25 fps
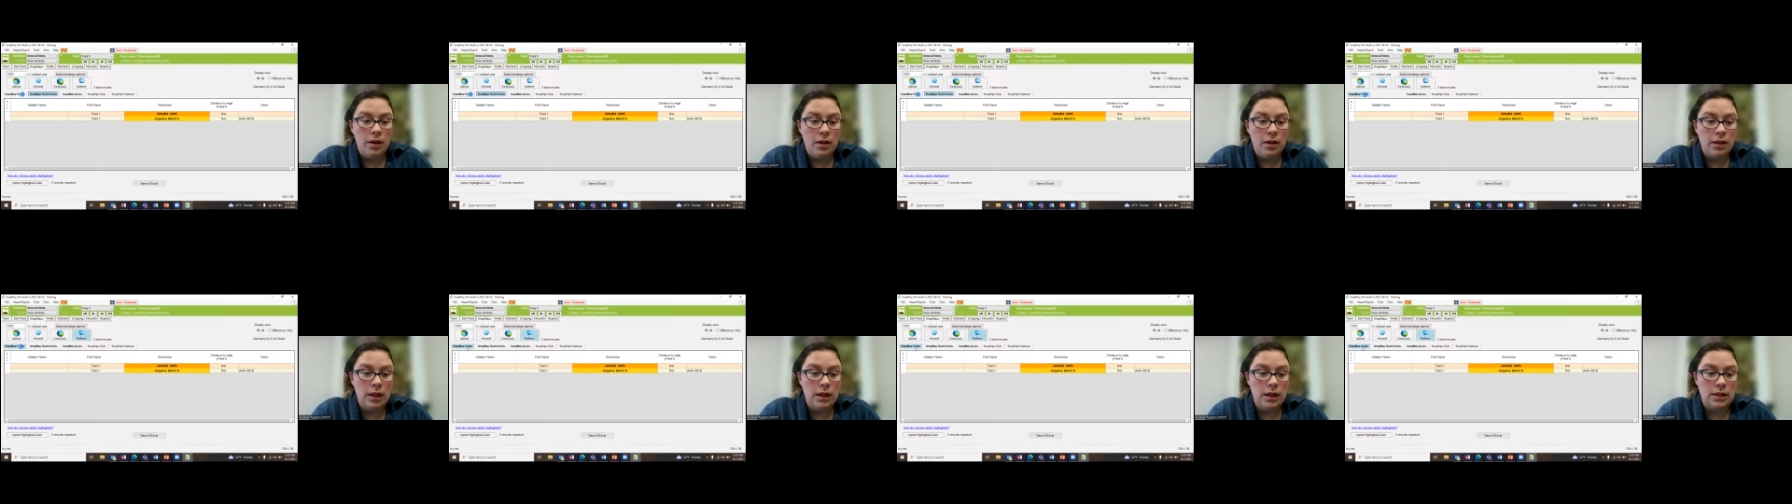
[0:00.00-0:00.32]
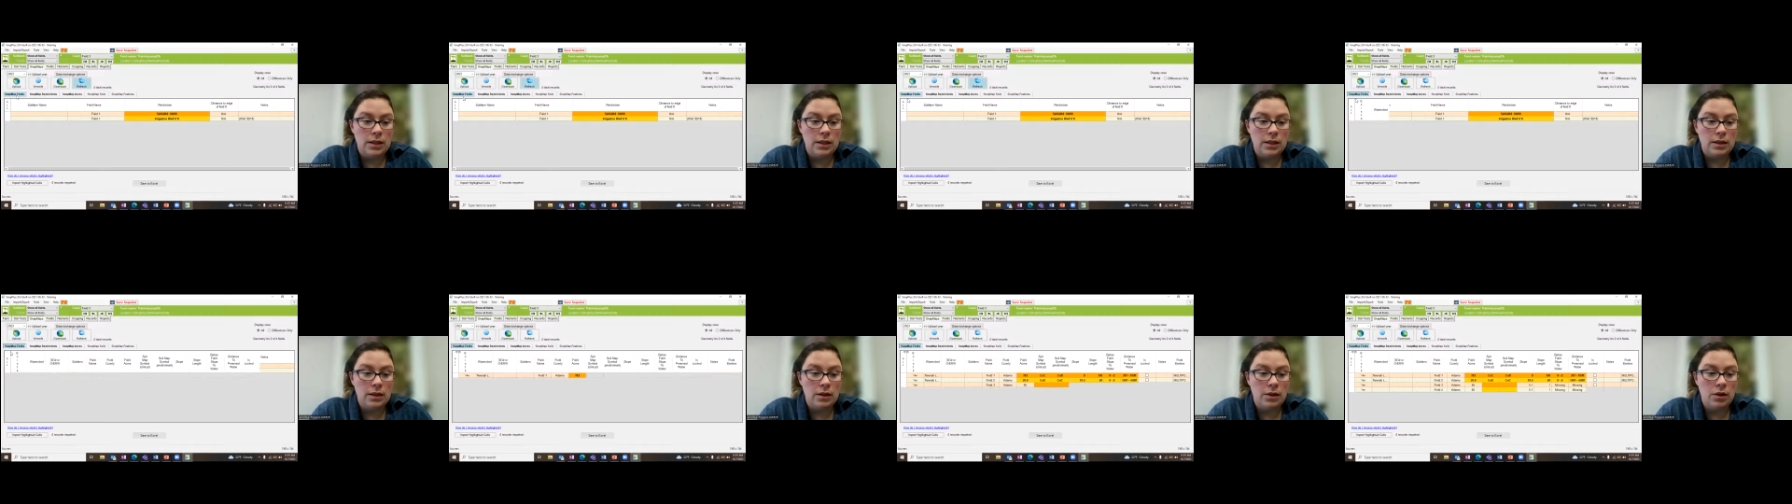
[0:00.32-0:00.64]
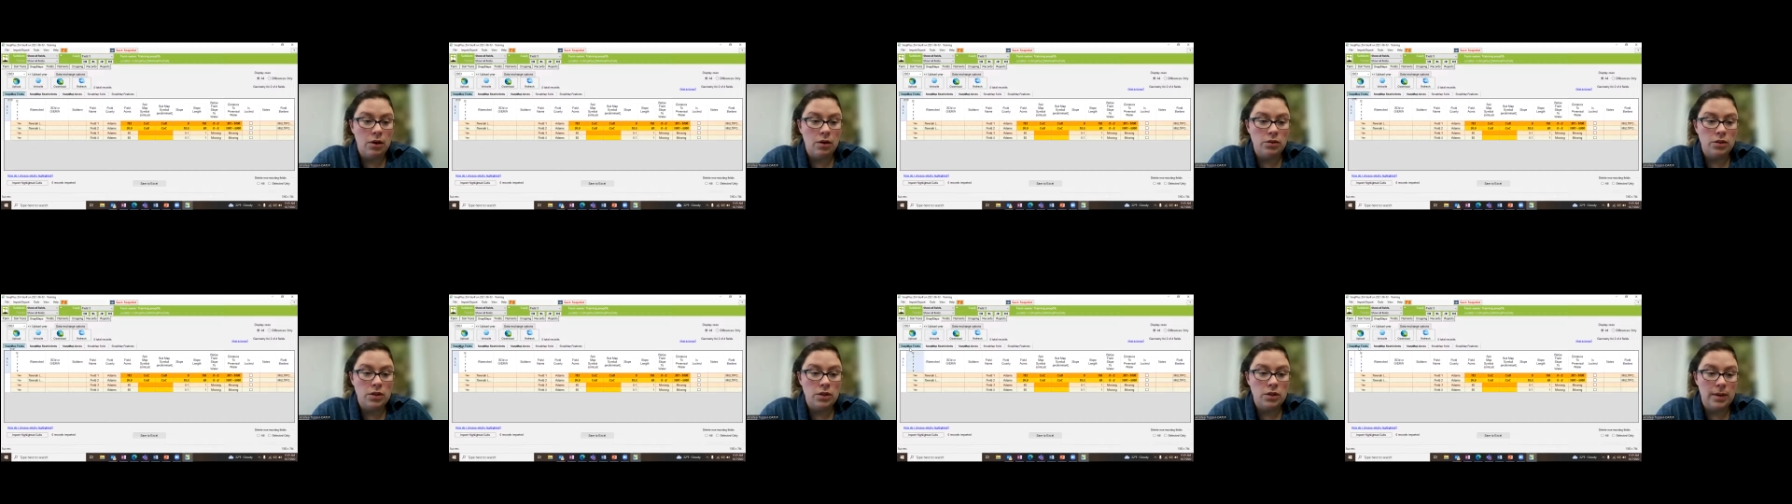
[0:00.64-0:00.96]
Let's
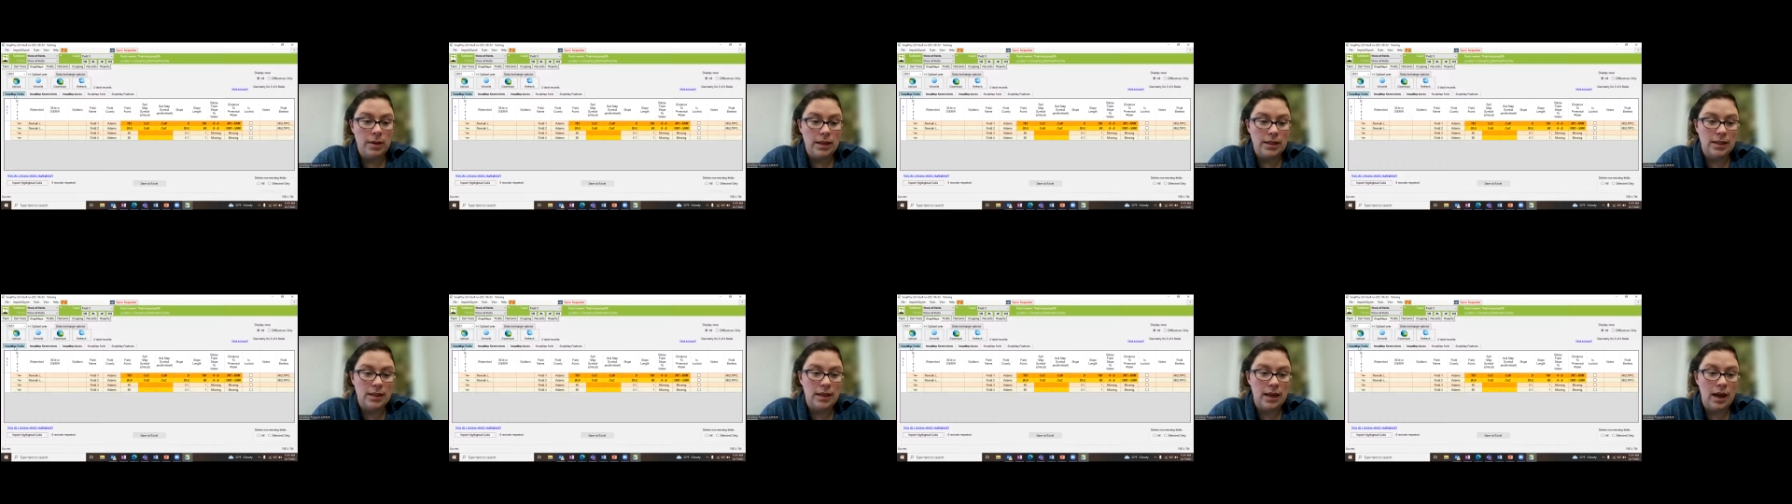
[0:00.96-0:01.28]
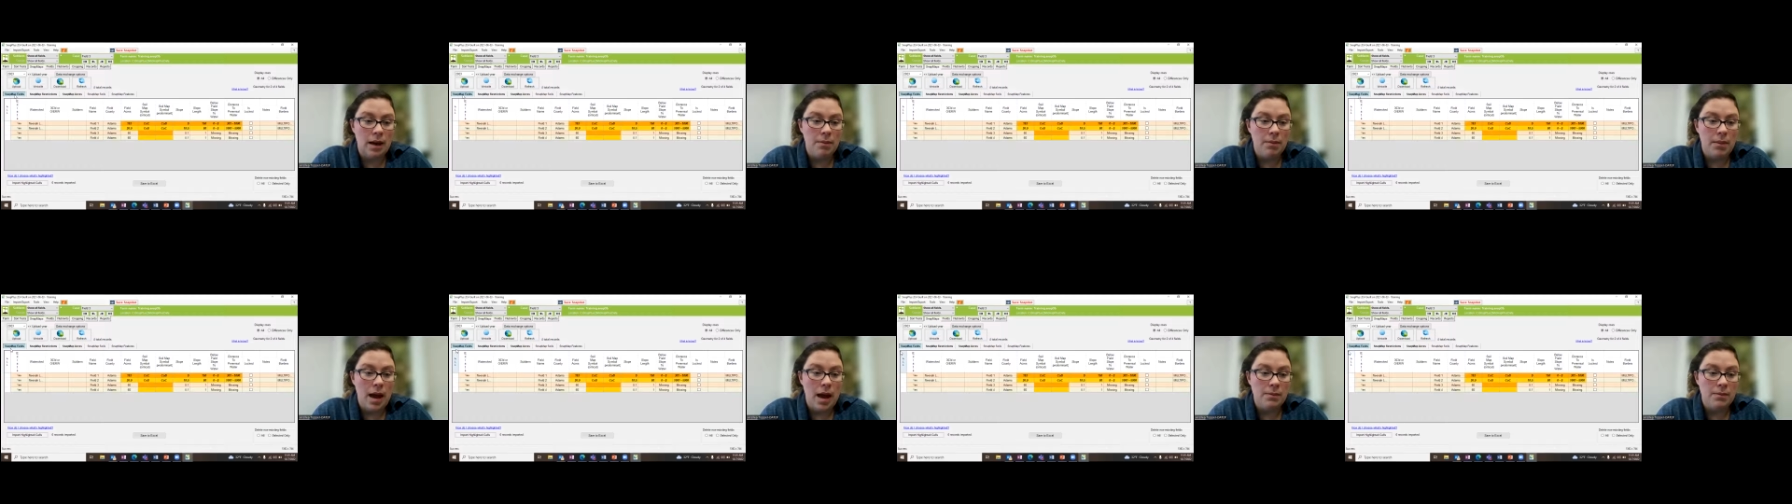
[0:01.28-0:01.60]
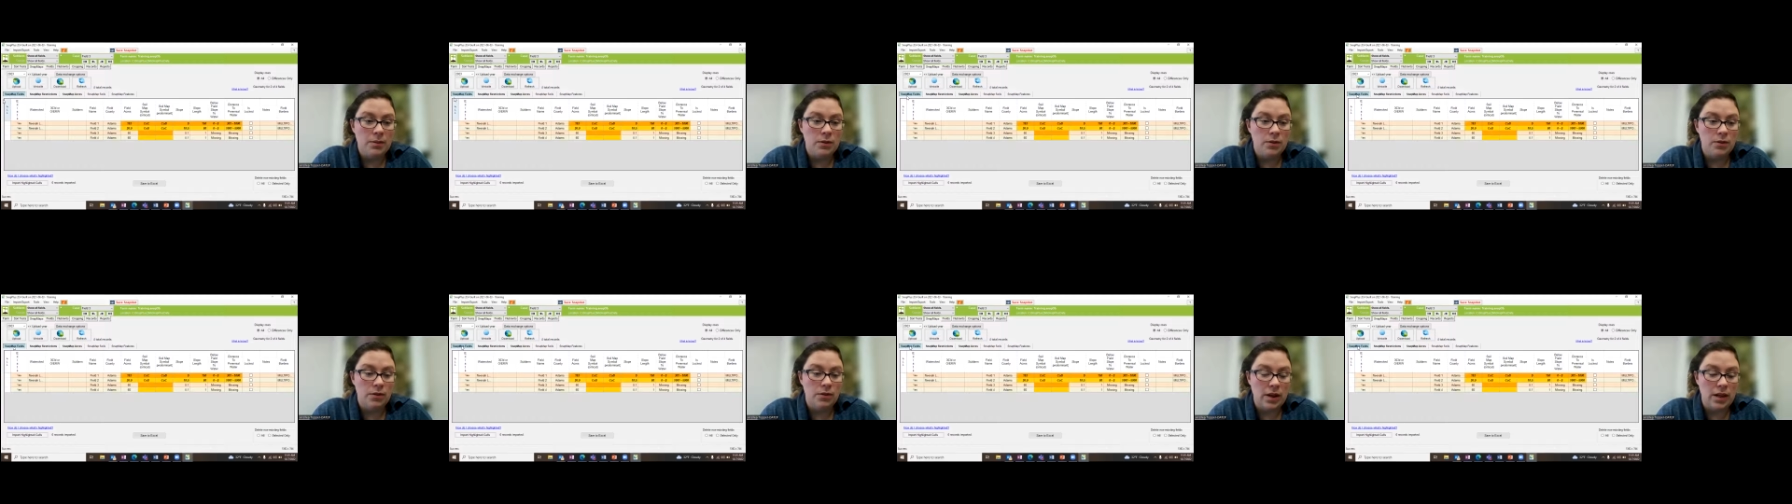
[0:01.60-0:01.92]
go to my
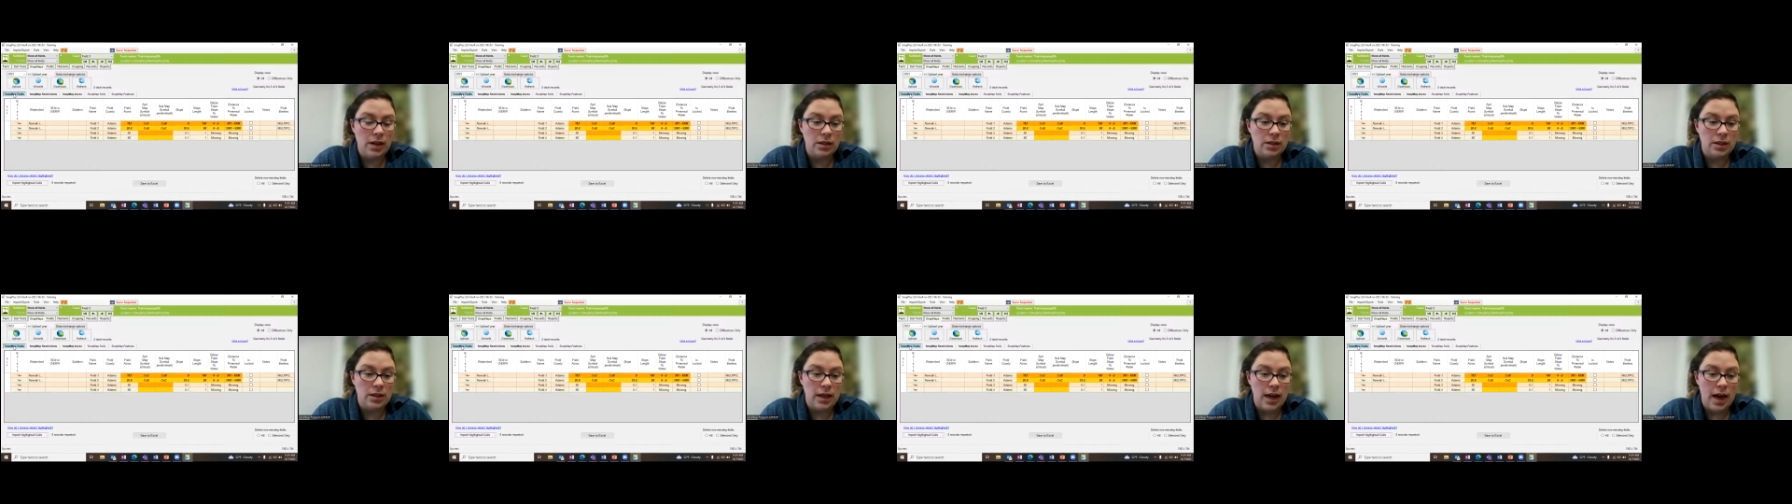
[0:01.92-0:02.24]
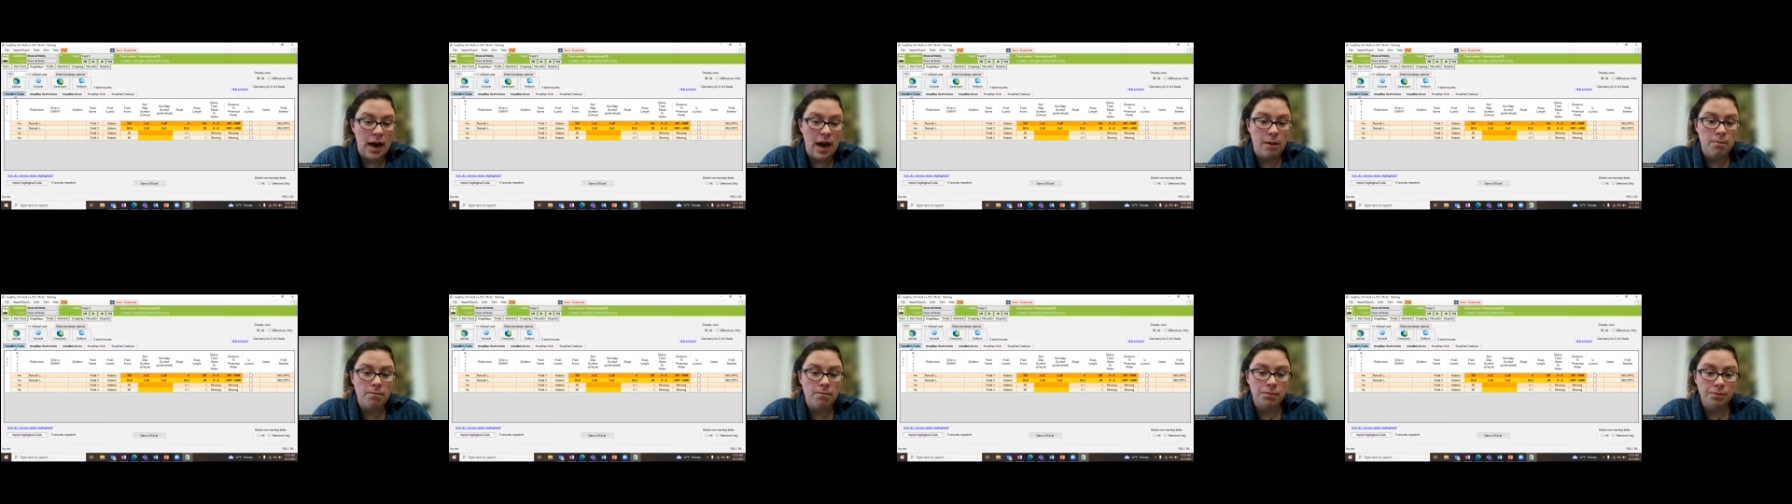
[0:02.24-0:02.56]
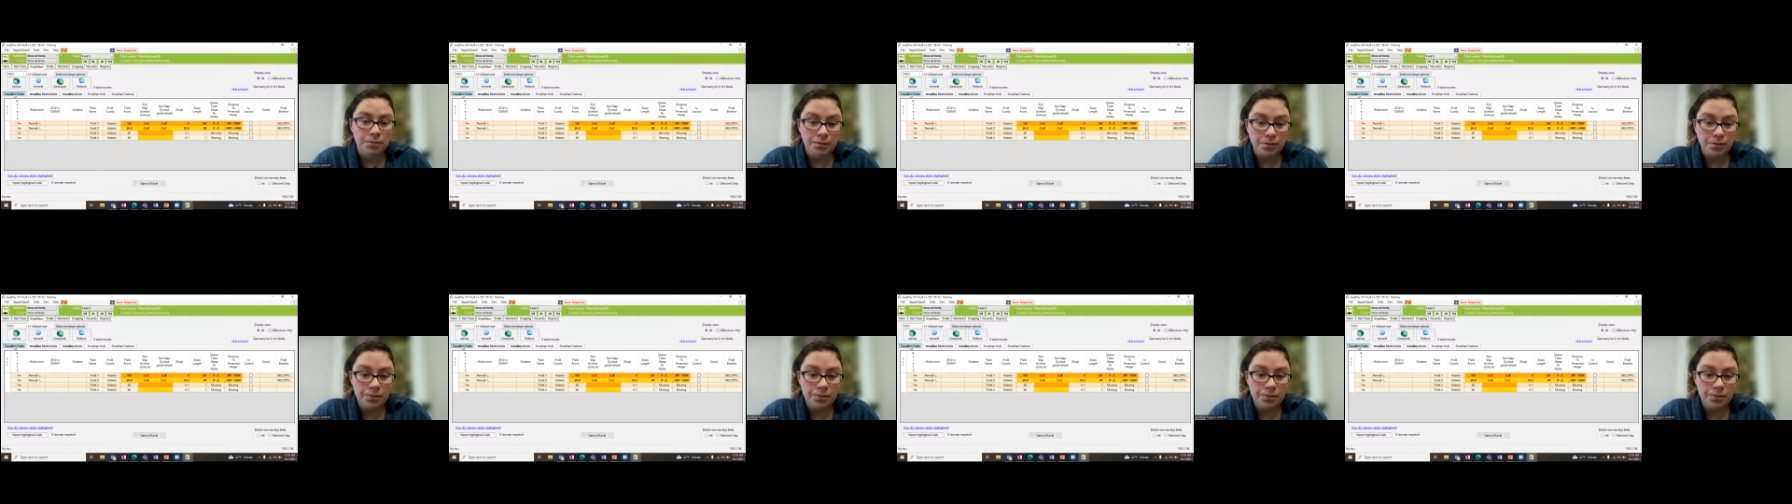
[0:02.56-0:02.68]
SnapMaps field tab.